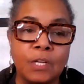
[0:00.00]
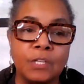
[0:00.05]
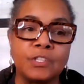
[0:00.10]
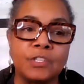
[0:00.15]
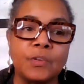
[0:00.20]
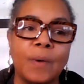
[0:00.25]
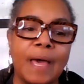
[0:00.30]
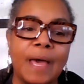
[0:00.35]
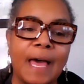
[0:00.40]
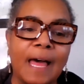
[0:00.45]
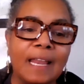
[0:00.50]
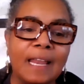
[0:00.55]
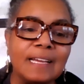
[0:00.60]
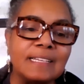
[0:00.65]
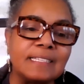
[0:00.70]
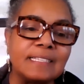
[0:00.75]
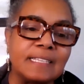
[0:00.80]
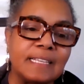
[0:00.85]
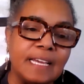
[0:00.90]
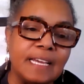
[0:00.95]
So
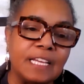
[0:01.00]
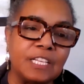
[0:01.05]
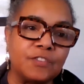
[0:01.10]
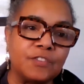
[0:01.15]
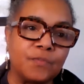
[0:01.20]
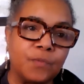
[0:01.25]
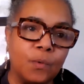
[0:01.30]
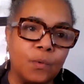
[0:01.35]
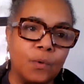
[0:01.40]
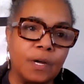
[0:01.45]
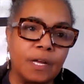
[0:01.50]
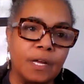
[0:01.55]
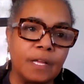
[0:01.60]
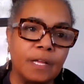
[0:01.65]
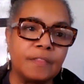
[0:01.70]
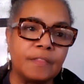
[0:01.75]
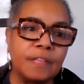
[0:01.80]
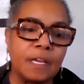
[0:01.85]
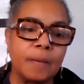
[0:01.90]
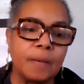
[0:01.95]
ALEC stands for
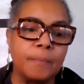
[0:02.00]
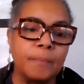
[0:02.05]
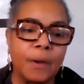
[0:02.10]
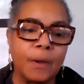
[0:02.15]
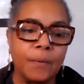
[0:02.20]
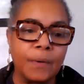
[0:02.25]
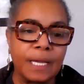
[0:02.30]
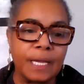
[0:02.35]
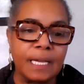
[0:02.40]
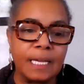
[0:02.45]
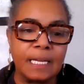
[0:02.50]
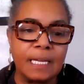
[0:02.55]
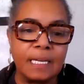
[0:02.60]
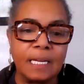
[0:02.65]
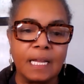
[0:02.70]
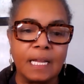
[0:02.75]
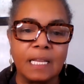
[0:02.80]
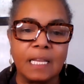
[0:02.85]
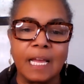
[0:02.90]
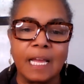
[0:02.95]
the American